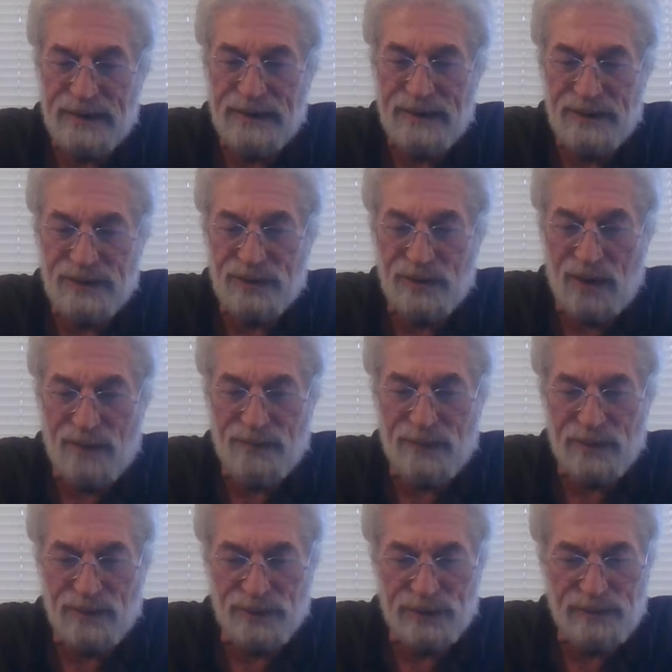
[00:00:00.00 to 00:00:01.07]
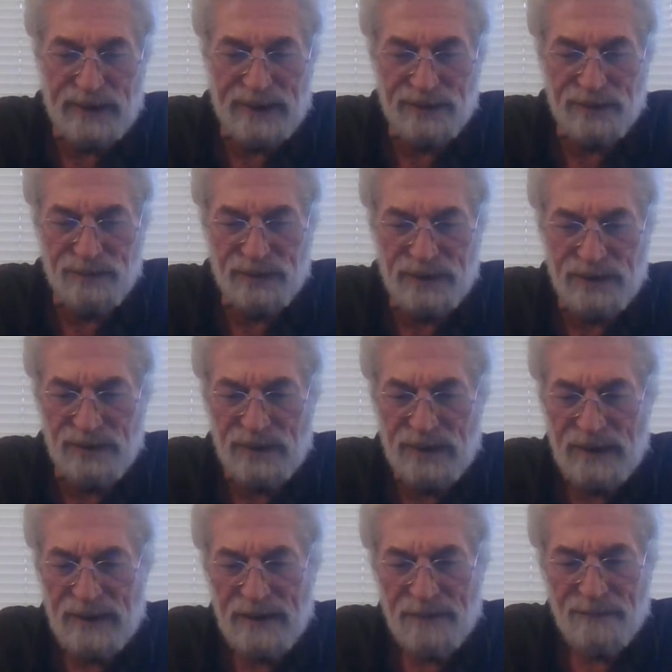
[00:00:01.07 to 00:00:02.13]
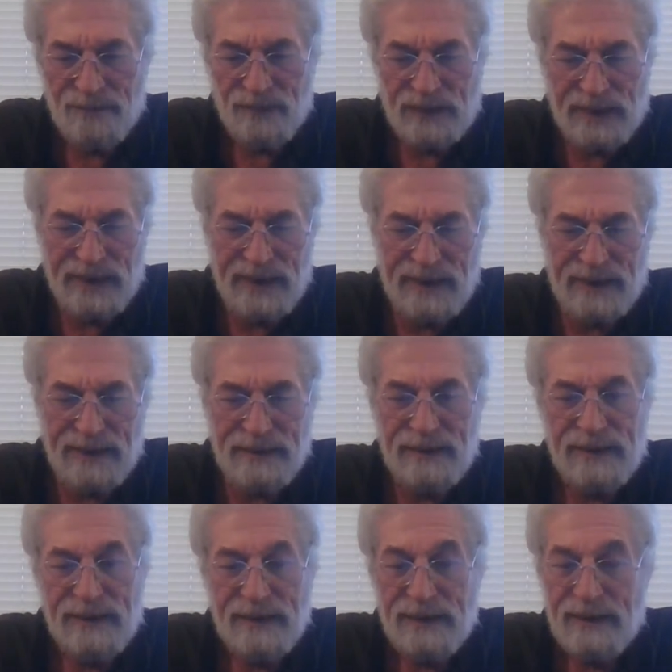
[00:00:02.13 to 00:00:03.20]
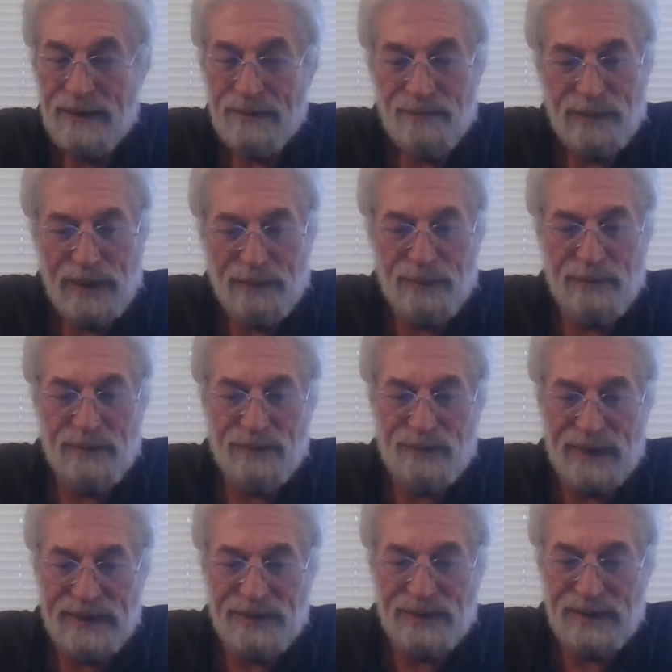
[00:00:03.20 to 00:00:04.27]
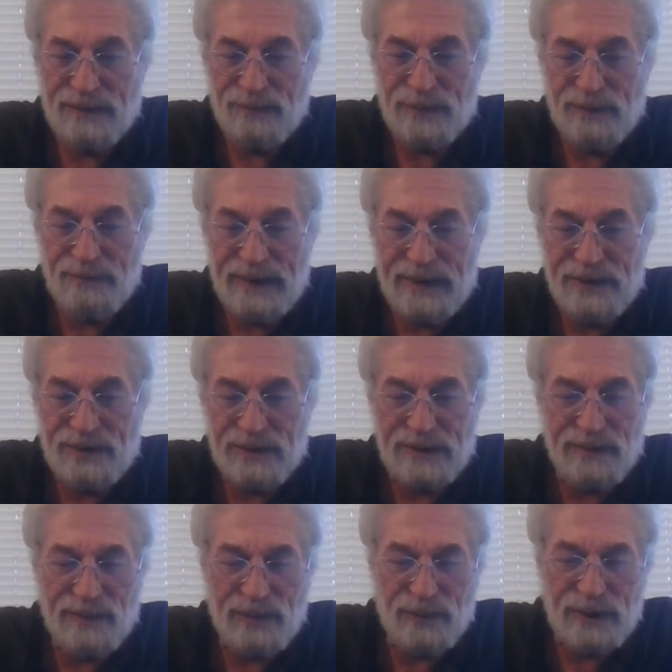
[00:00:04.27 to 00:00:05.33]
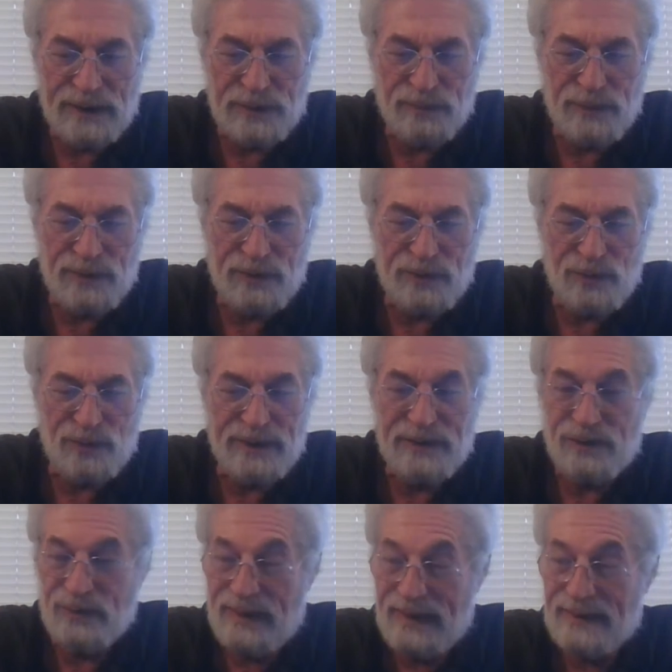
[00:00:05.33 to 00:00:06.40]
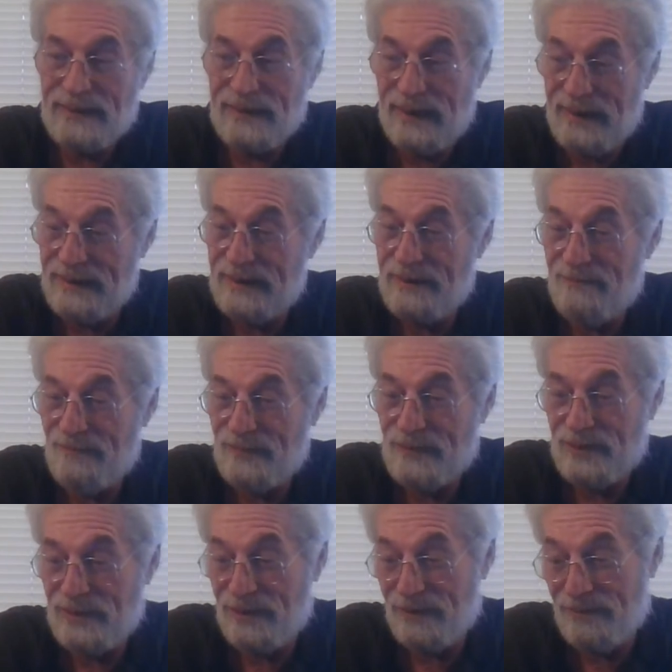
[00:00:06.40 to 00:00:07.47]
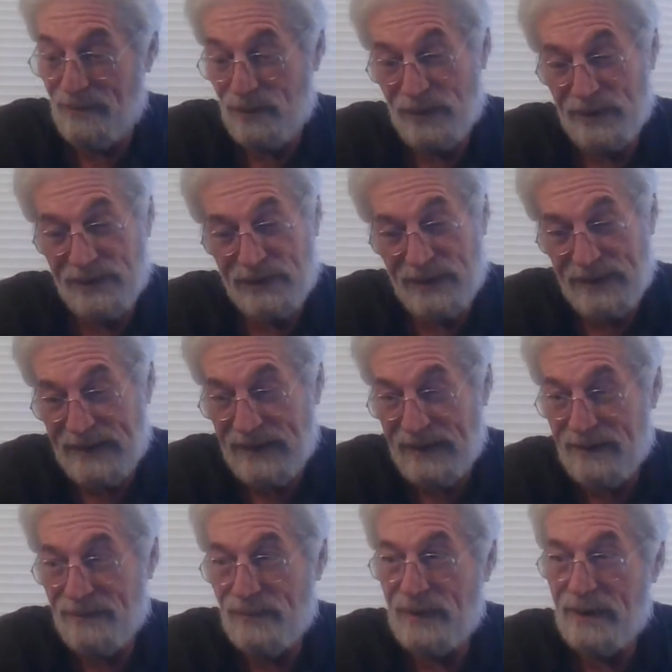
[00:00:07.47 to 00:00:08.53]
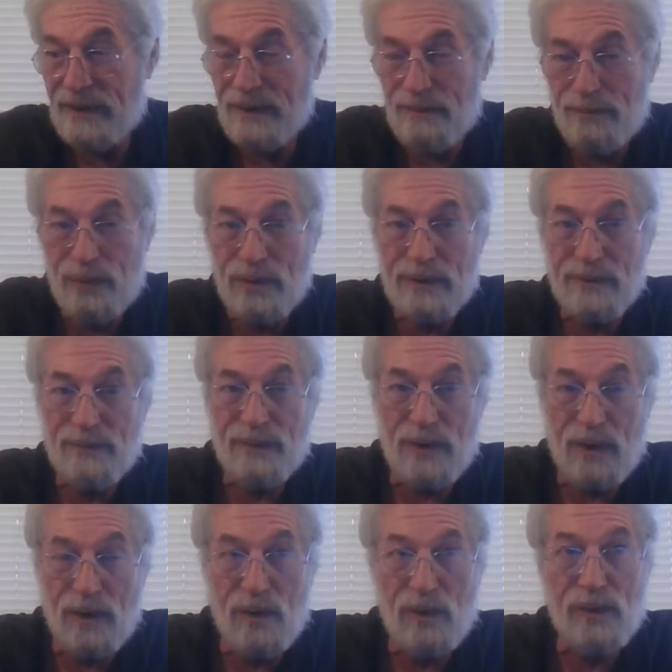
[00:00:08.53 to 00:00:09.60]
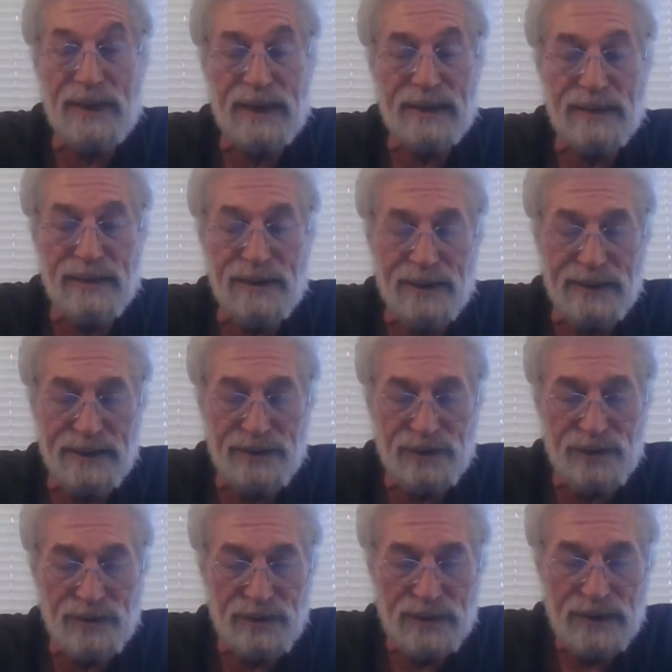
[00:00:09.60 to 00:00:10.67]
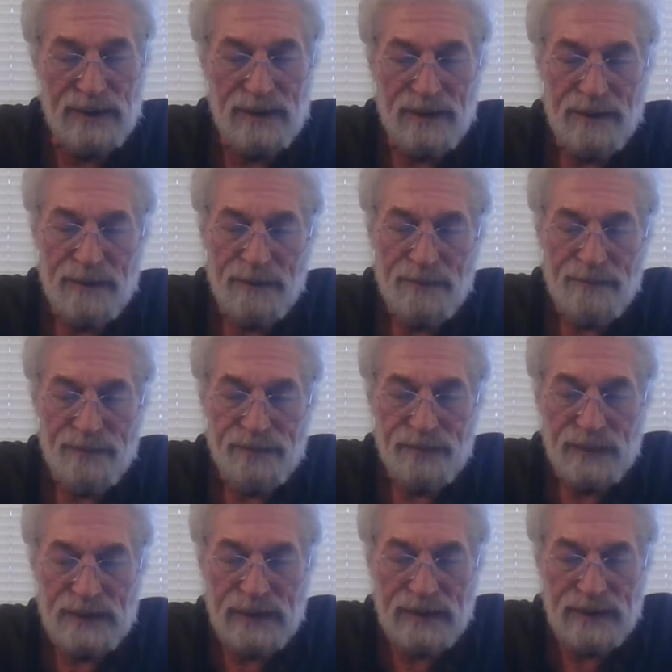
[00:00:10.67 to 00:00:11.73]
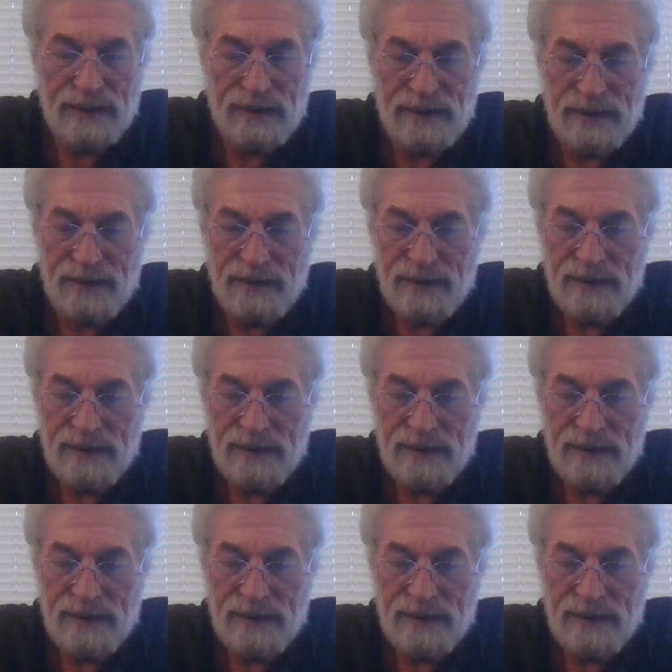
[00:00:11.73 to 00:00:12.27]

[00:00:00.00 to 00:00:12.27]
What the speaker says: in the esophageal spasms too. And peppermint fights inflammation of the respiratory tract lining. So once again, very important for a whole lot of lung issues. Uh,